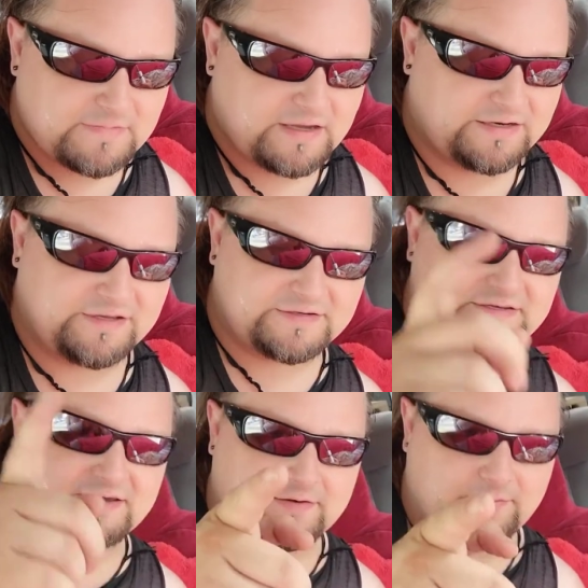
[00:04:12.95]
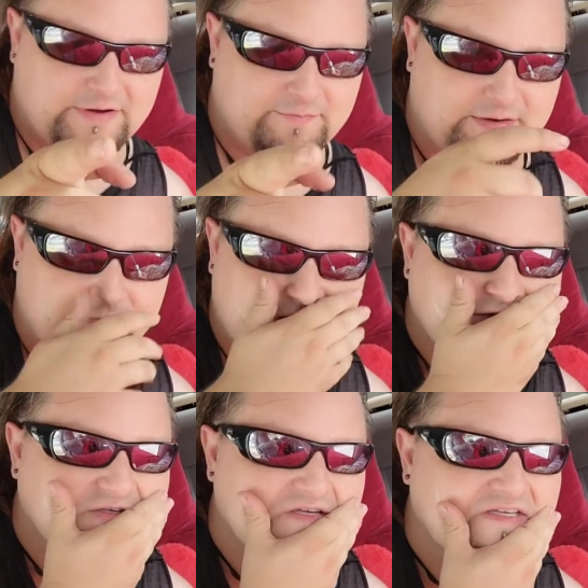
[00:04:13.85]
It does take away my
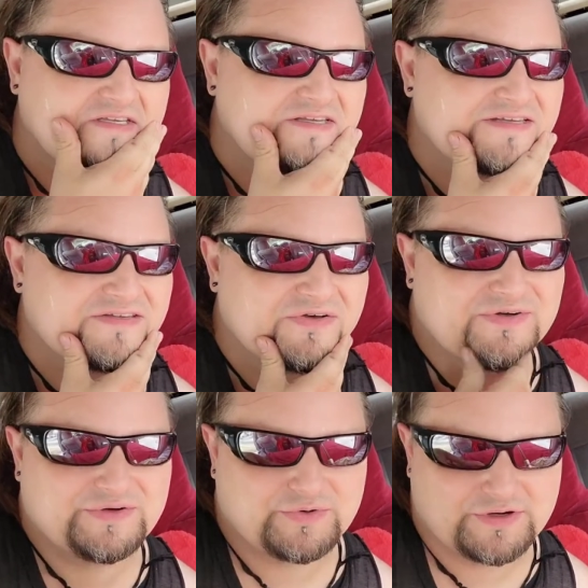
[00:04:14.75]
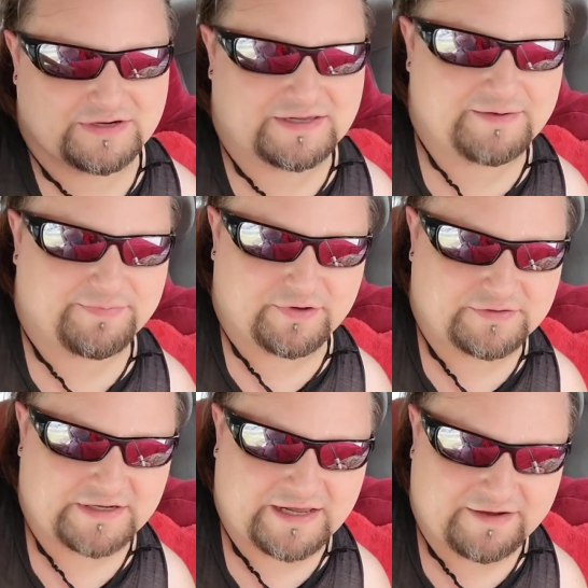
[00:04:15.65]
bucket seats, so in order to keep
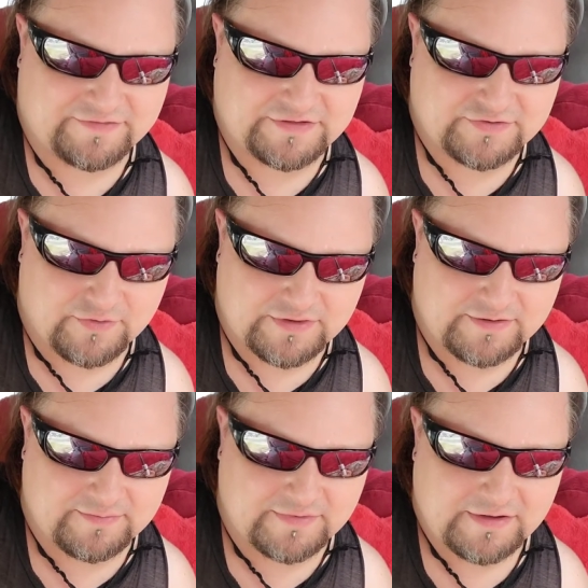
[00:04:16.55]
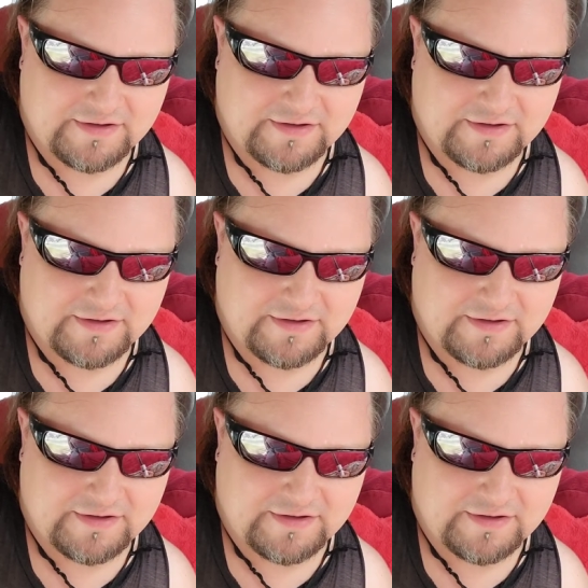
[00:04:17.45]
those, I'd have to store them